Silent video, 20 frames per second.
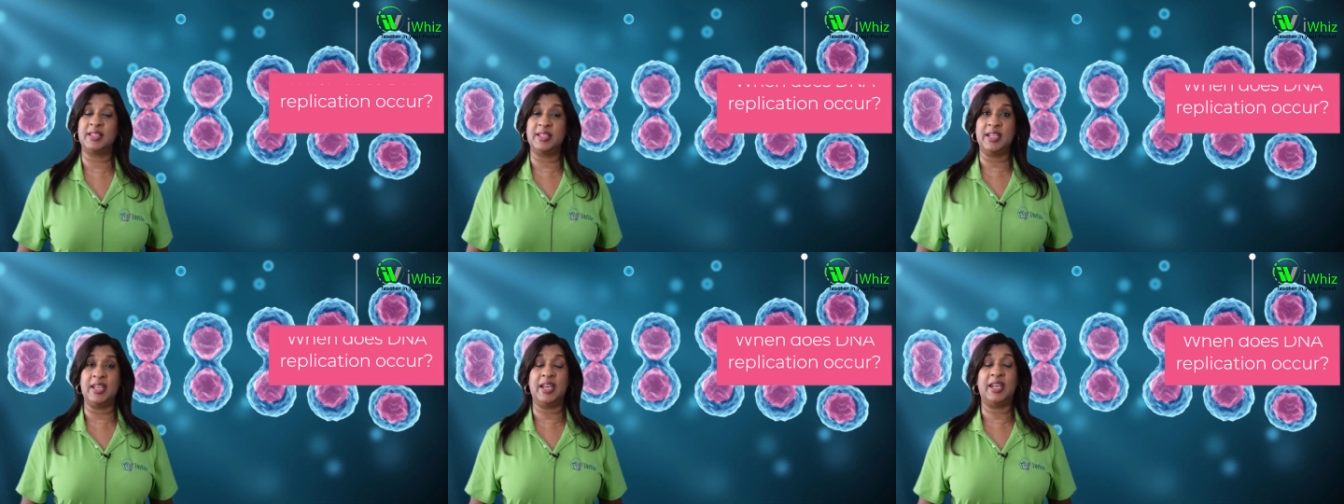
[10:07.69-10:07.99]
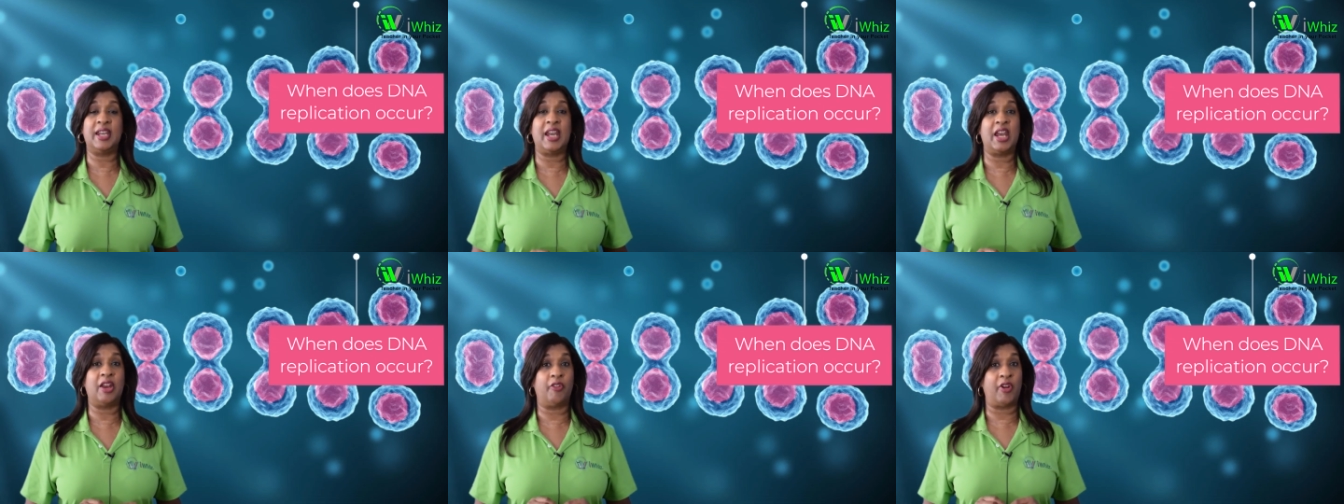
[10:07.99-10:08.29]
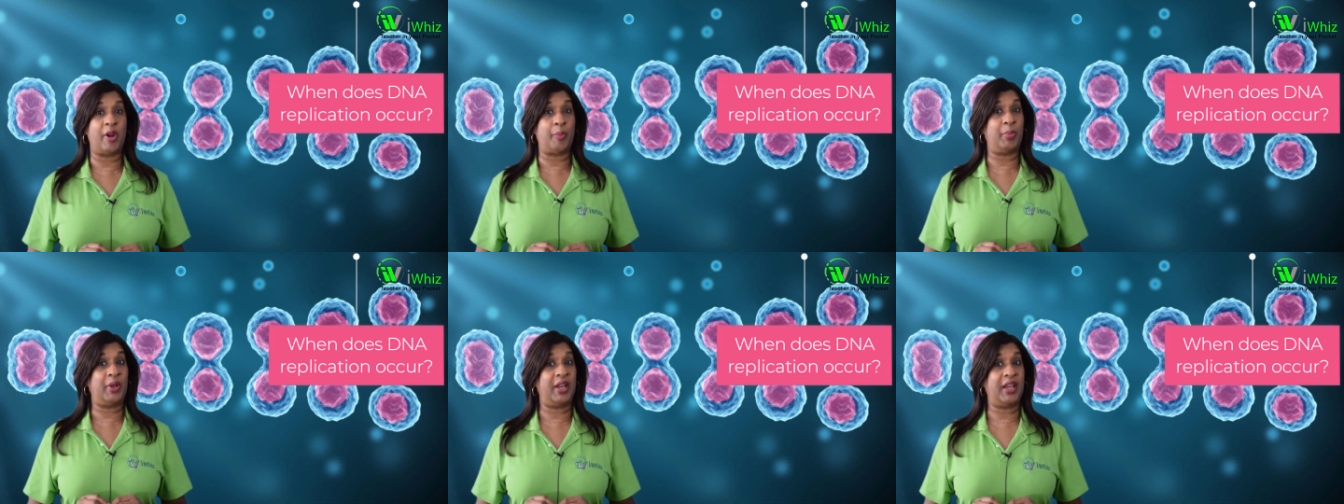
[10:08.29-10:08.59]
DNA
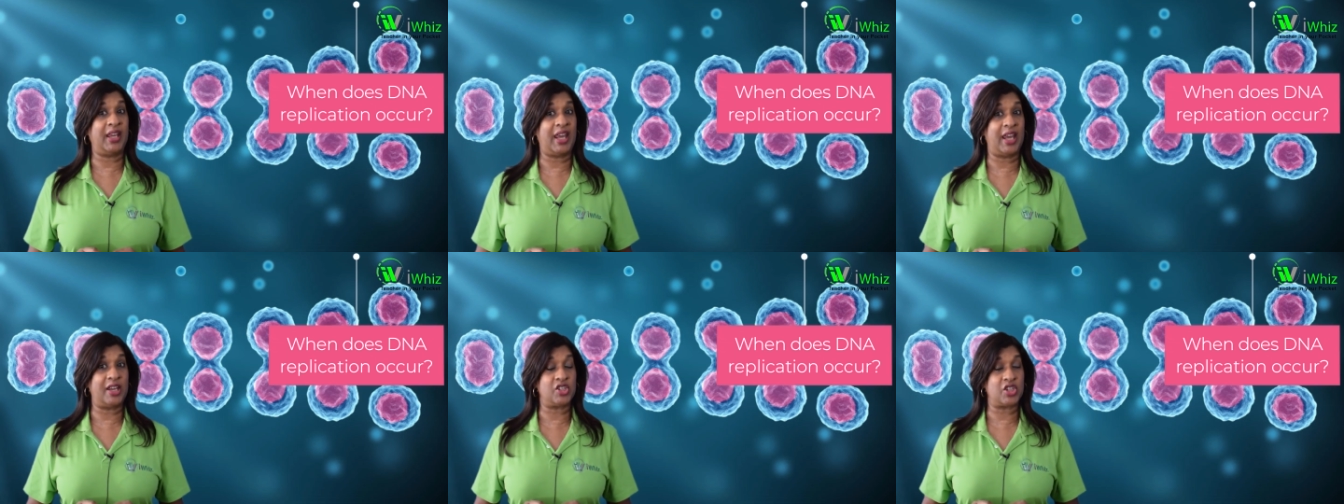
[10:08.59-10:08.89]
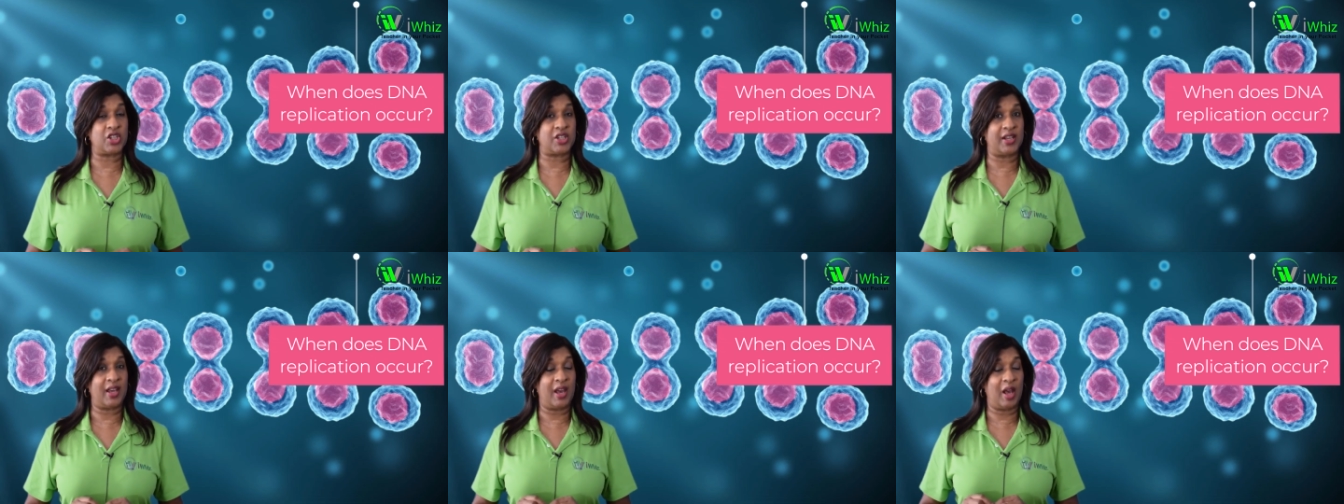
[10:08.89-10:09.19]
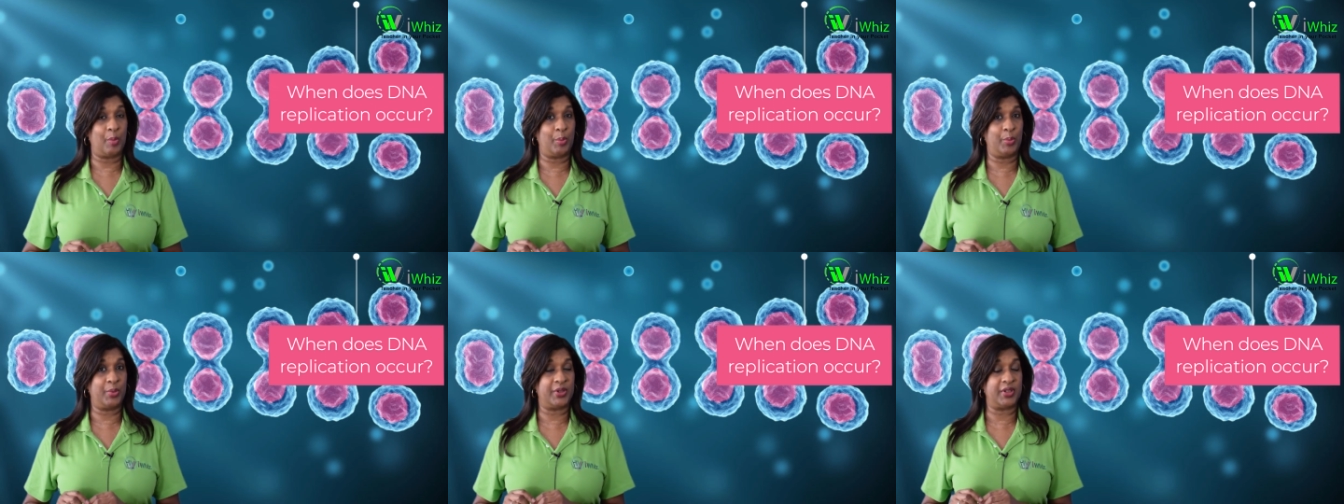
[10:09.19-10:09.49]
replication
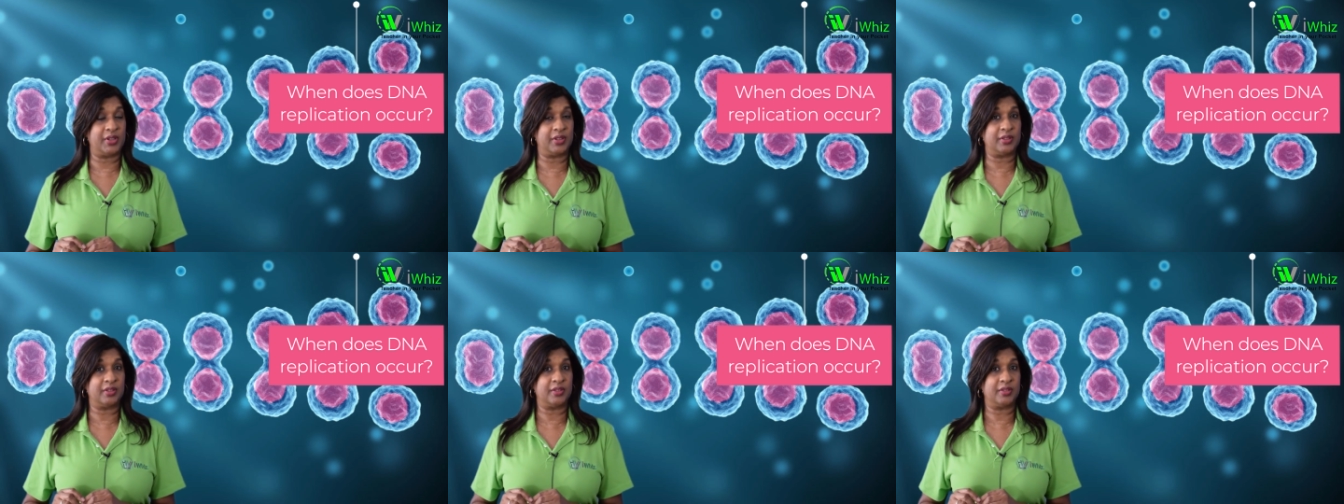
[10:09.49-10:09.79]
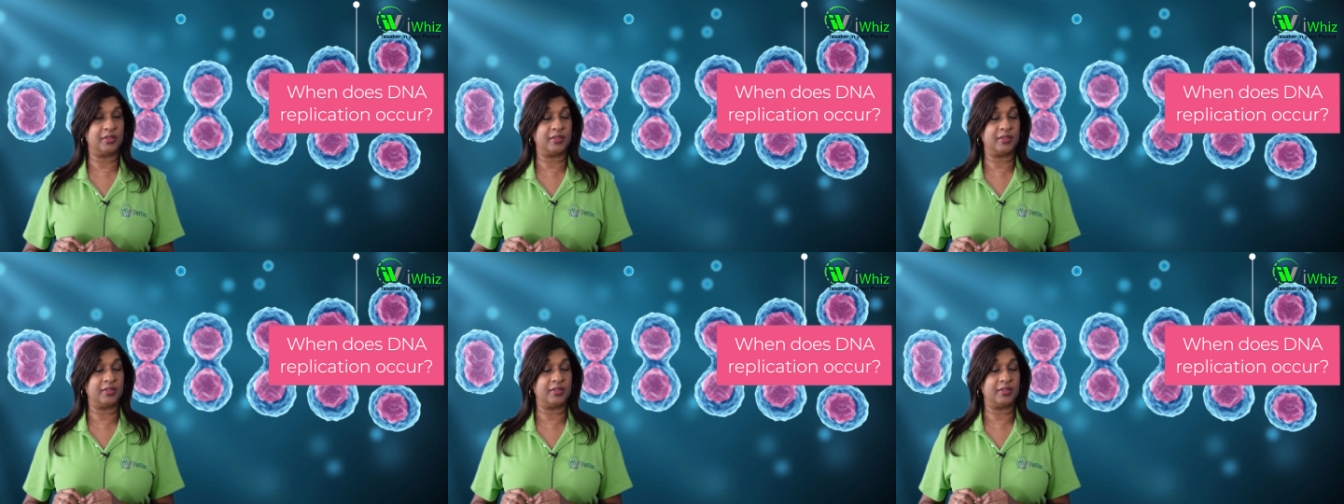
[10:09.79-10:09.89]
happen?